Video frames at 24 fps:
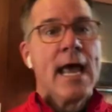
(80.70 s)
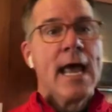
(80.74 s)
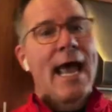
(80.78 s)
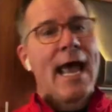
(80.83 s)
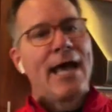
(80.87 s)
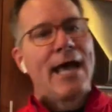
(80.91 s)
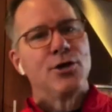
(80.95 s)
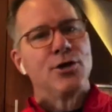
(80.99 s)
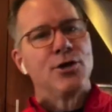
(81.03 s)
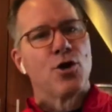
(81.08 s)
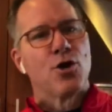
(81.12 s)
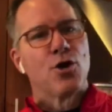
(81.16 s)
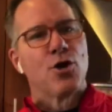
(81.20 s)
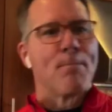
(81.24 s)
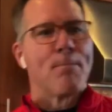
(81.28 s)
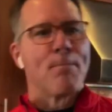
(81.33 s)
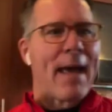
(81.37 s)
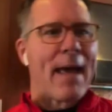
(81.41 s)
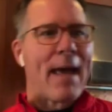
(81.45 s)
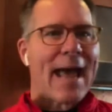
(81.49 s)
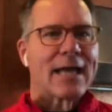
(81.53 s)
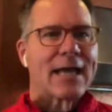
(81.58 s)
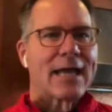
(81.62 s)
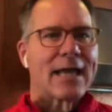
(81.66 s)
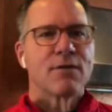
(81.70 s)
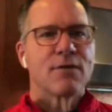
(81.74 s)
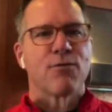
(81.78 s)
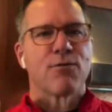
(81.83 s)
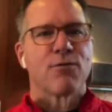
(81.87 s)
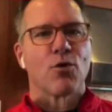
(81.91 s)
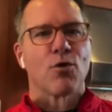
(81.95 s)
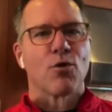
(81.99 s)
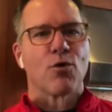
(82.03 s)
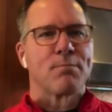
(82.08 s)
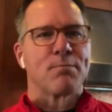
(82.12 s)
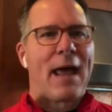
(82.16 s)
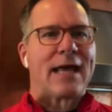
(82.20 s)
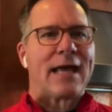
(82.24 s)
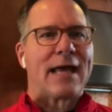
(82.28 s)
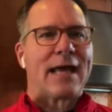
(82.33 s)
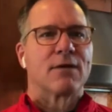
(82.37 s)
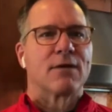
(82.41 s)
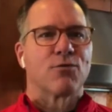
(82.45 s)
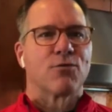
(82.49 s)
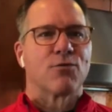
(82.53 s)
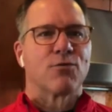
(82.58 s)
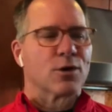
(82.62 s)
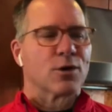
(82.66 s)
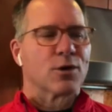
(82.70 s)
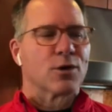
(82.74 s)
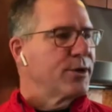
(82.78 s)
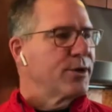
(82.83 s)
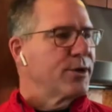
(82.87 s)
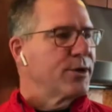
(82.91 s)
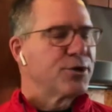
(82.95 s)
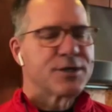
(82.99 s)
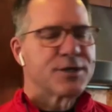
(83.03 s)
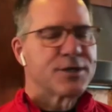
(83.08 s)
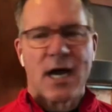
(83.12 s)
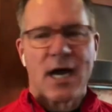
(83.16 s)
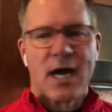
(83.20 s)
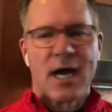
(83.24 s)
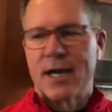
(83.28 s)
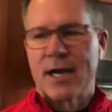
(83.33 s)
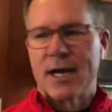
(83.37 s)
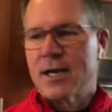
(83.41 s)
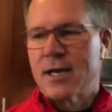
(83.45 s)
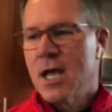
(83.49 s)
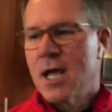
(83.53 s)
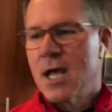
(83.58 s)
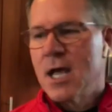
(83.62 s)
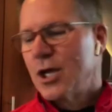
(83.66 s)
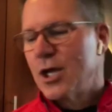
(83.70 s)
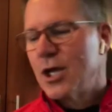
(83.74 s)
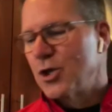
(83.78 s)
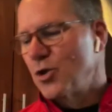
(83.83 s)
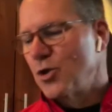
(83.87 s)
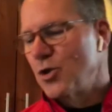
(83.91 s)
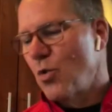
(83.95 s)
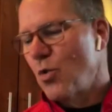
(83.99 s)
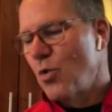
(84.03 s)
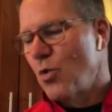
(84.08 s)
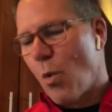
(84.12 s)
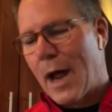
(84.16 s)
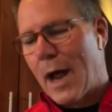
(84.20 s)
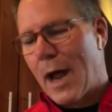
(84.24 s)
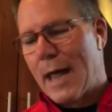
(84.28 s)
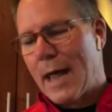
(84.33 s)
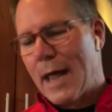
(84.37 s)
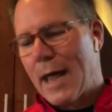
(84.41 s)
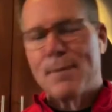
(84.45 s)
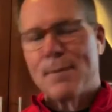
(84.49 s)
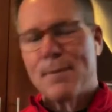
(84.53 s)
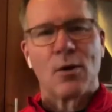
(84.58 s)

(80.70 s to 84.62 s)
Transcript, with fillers: And you go back and forth, back and forth. When you're done, you wipe it